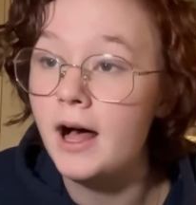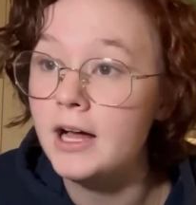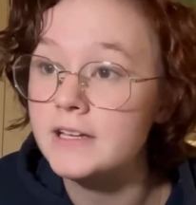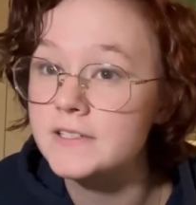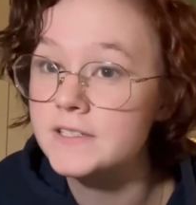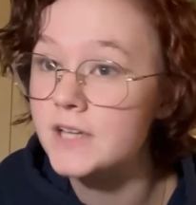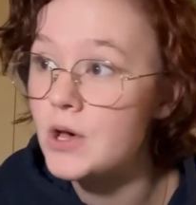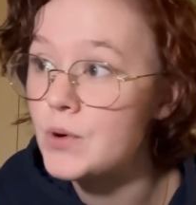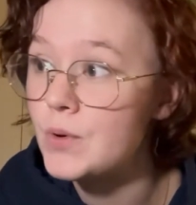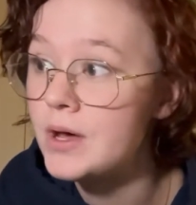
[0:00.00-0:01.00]

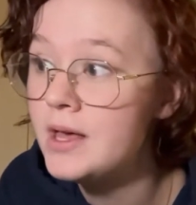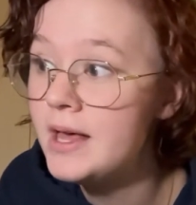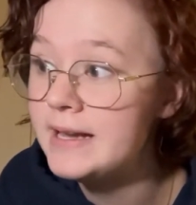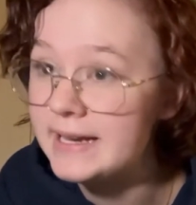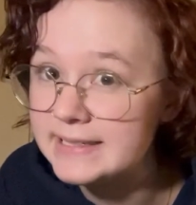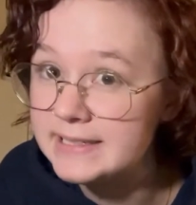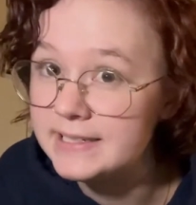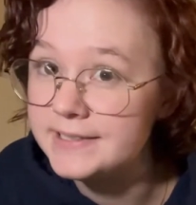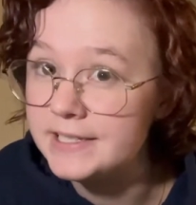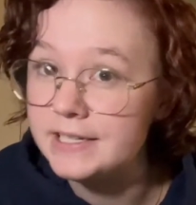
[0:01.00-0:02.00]
So nice and
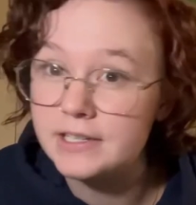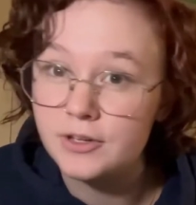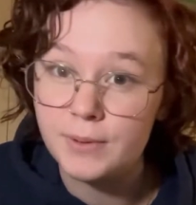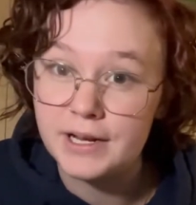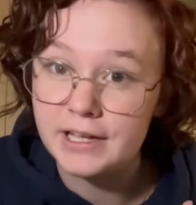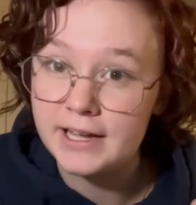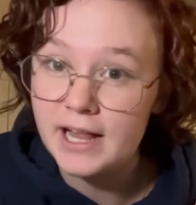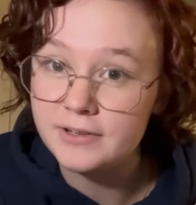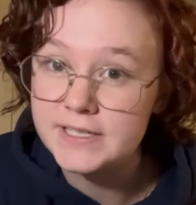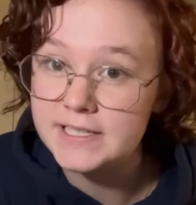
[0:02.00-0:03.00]
easy, good way to get
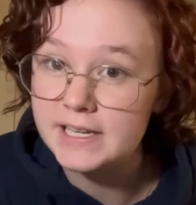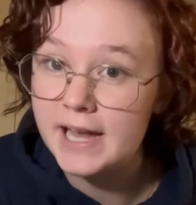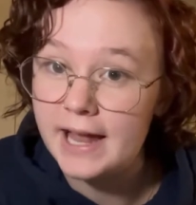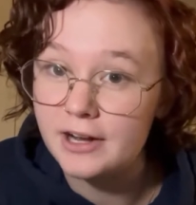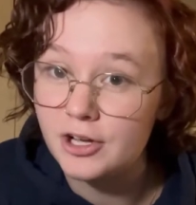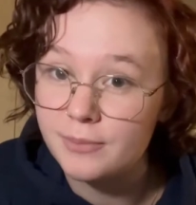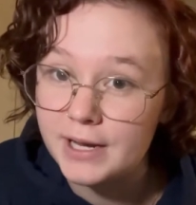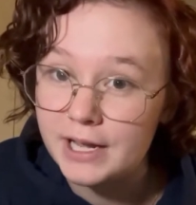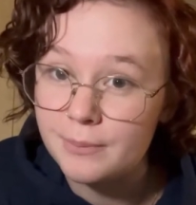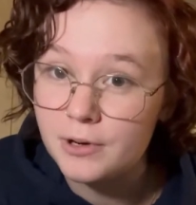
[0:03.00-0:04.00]
calories in and a good way
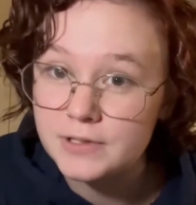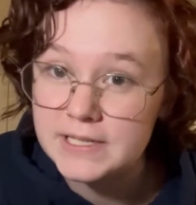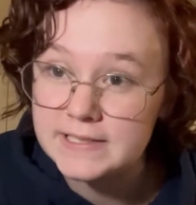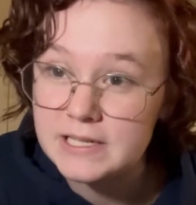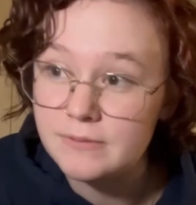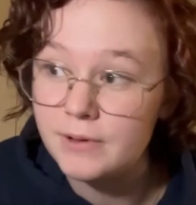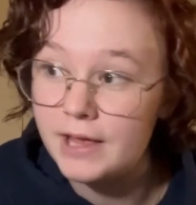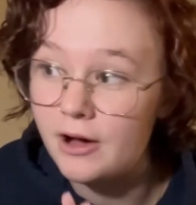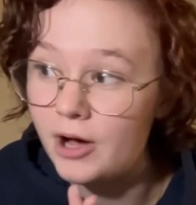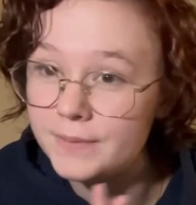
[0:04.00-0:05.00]
to get proteins in
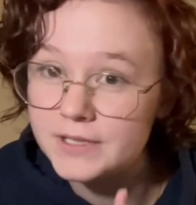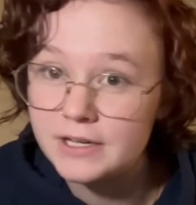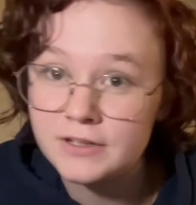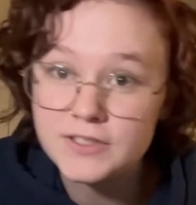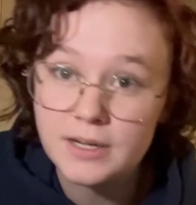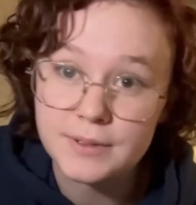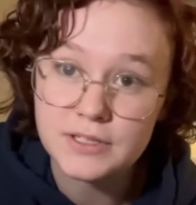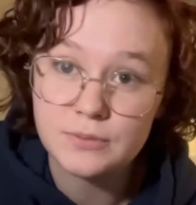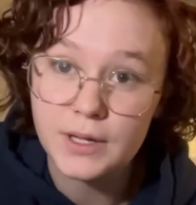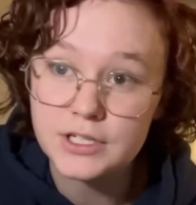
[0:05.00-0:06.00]
without upsetting your stomach
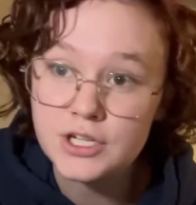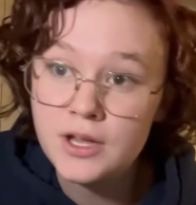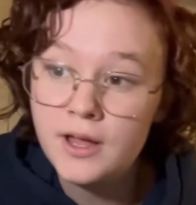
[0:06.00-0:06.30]
too much.